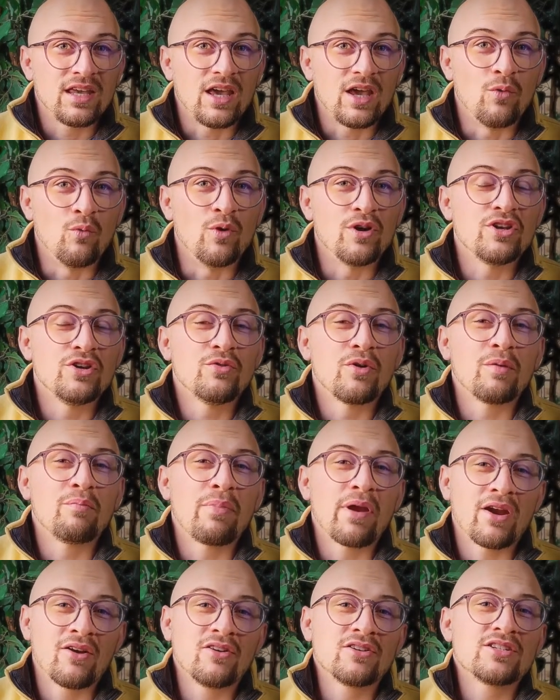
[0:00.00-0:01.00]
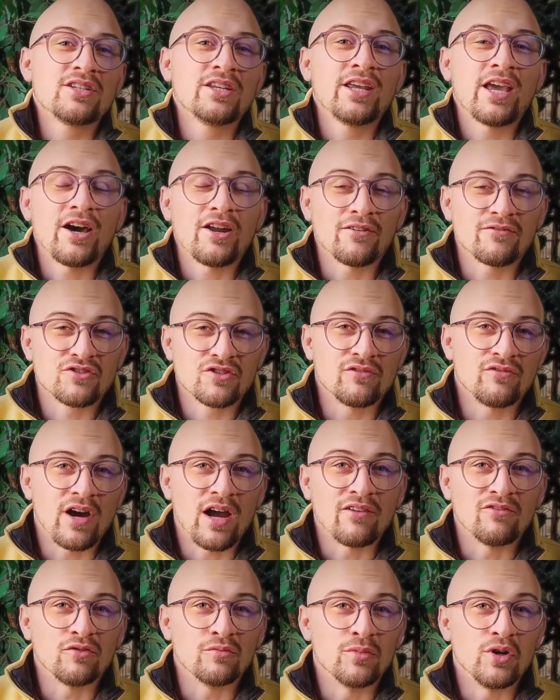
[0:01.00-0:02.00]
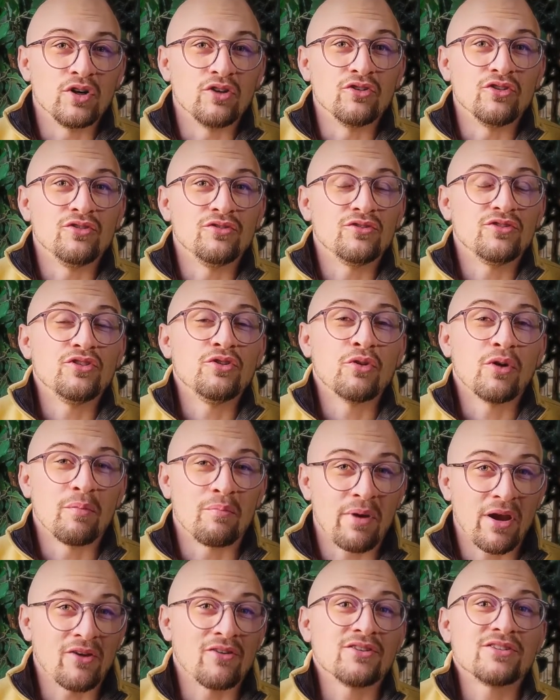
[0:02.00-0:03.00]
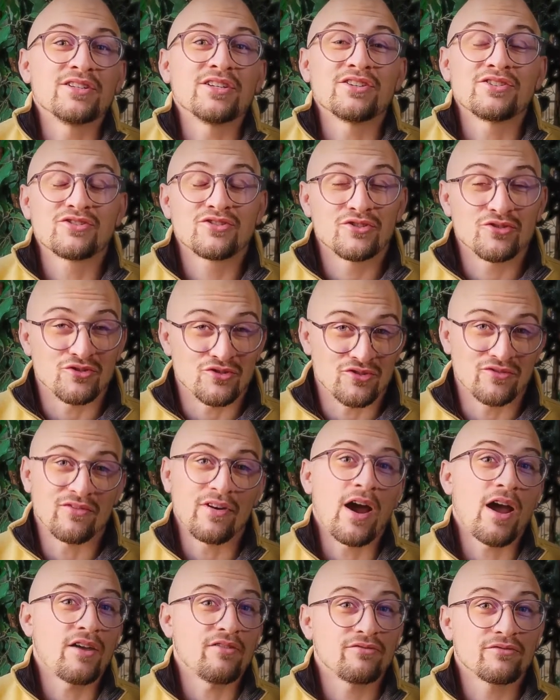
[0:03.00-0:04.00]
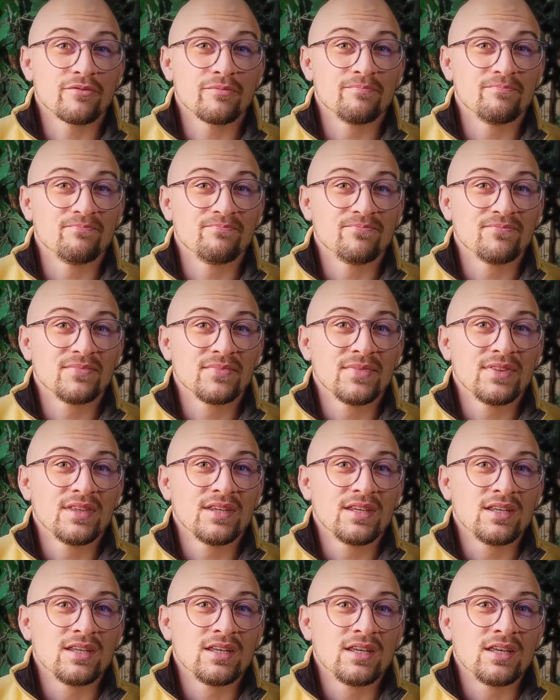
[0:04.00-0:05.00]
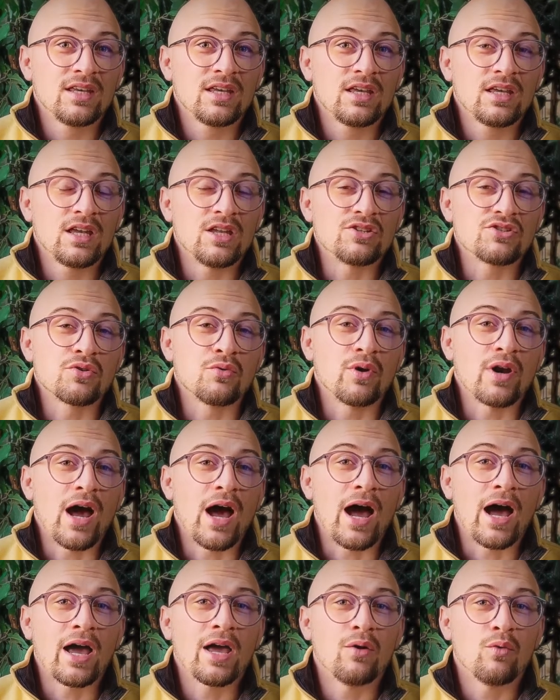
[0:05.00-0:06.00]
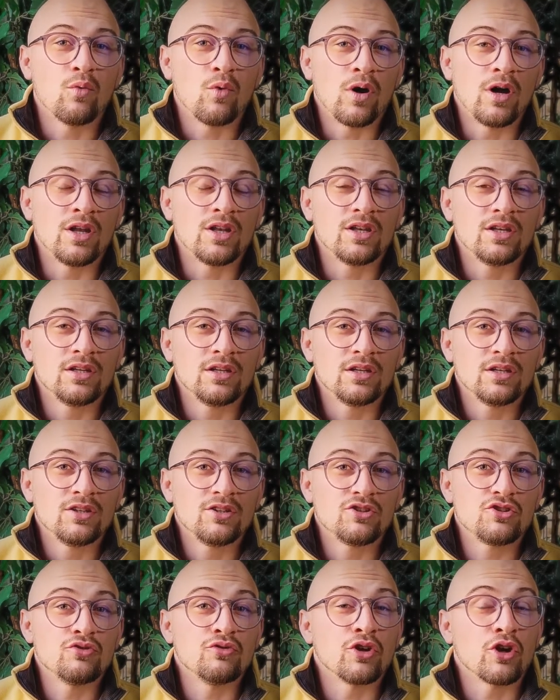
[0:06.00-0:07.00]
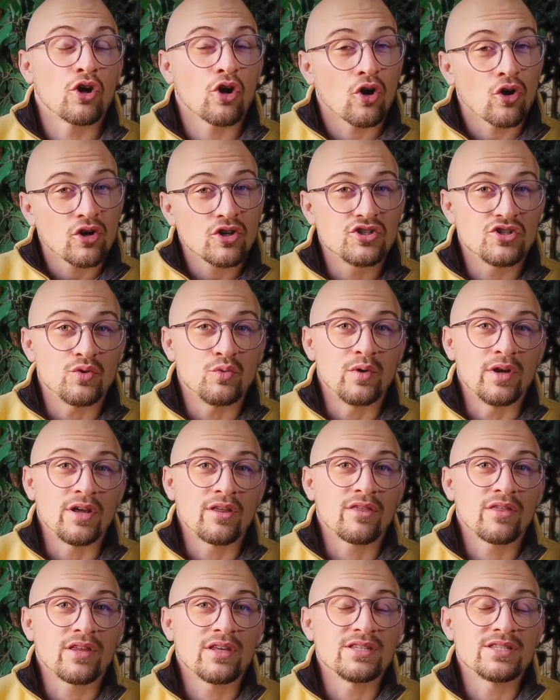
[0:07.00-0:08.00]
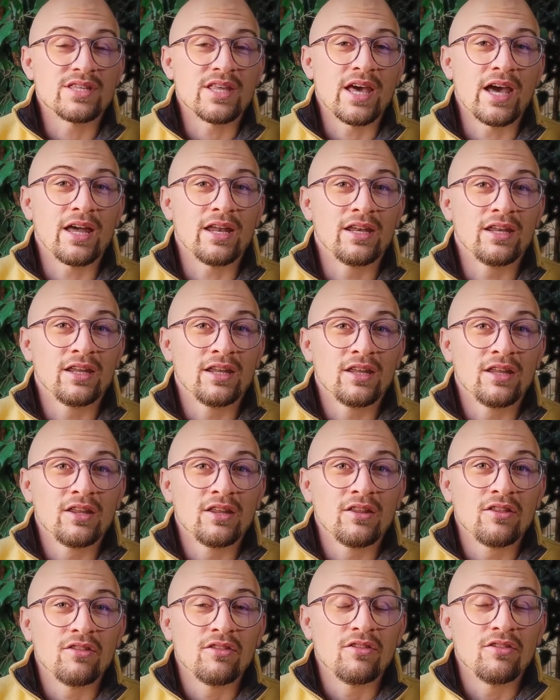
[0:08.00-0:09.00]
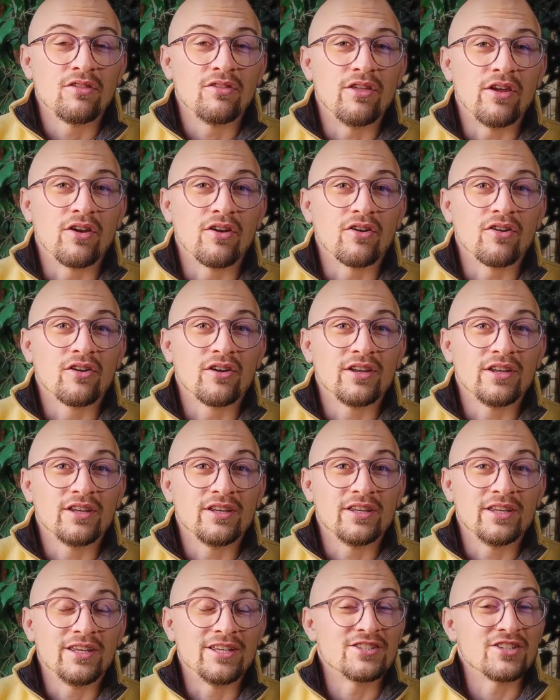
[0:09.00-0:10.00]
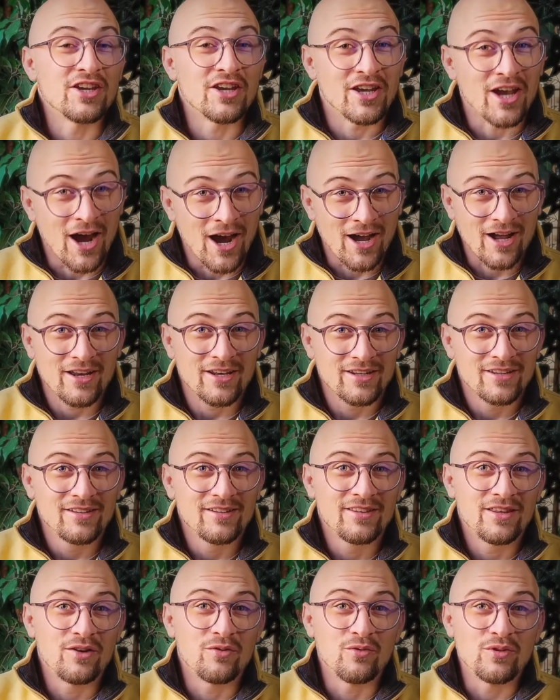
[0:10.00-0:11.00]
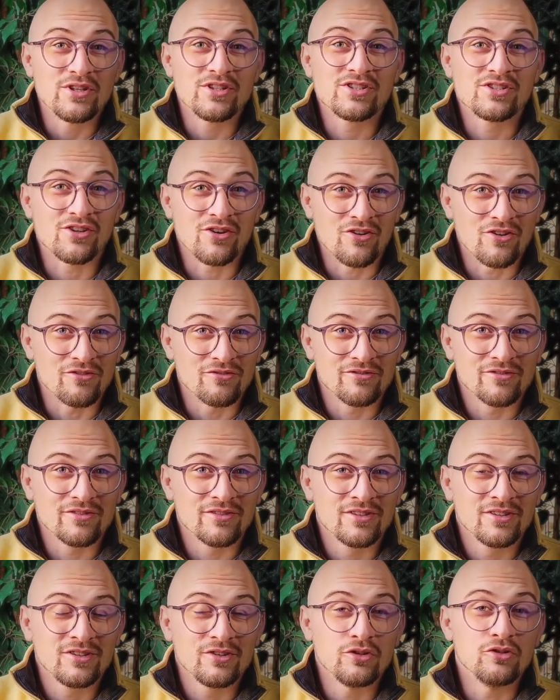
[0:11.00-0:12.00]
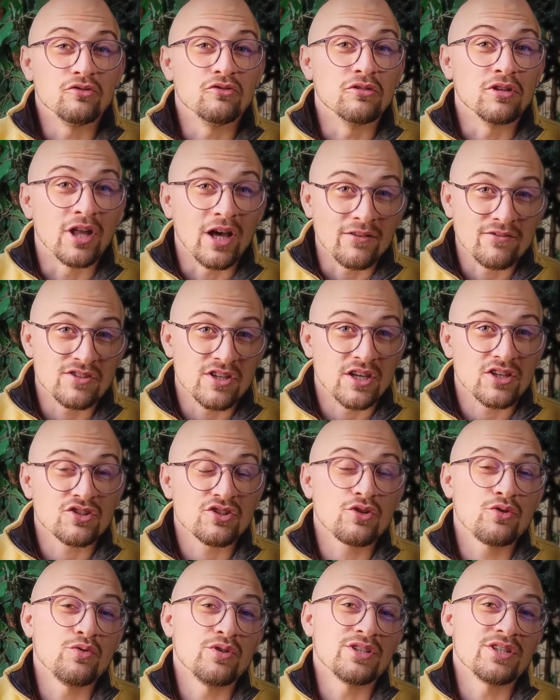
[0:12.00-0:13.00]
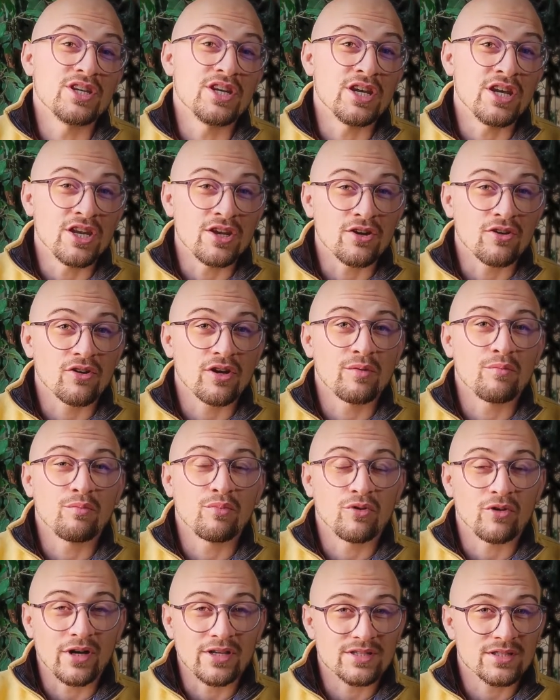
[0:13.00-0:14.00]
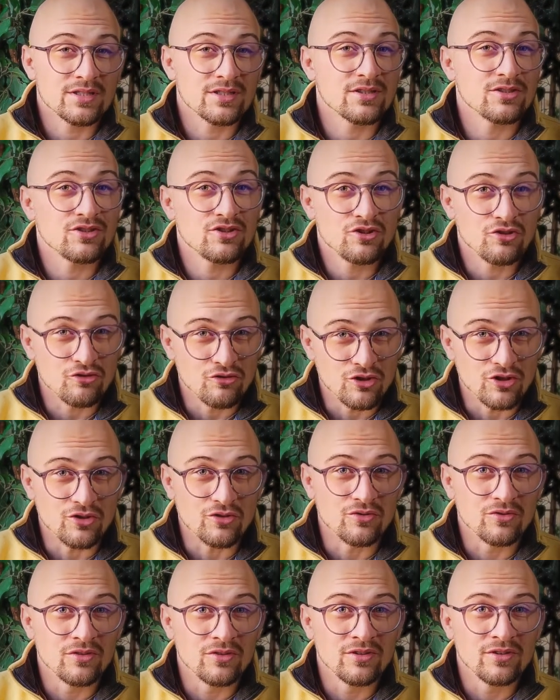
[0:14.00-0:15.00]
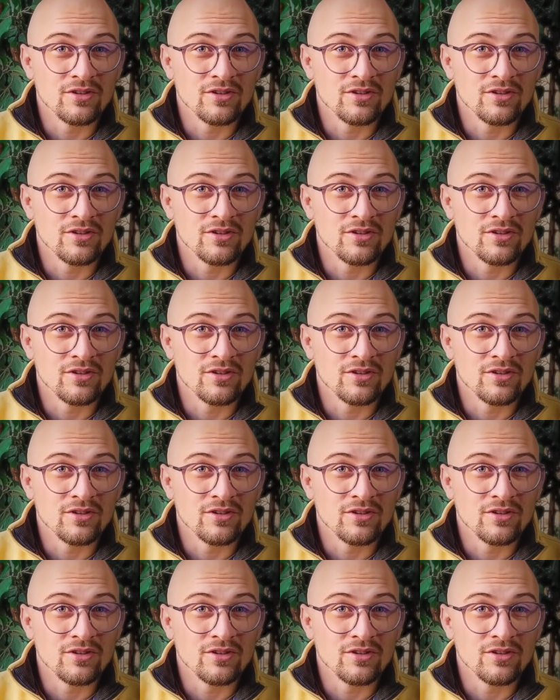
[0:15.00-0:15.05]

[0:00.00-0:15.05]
And when you are parenting out of survival mode, you are parenting to survive. And so what I want to encourage you with is that there is a God that we serve who loves us, who is near and present to you,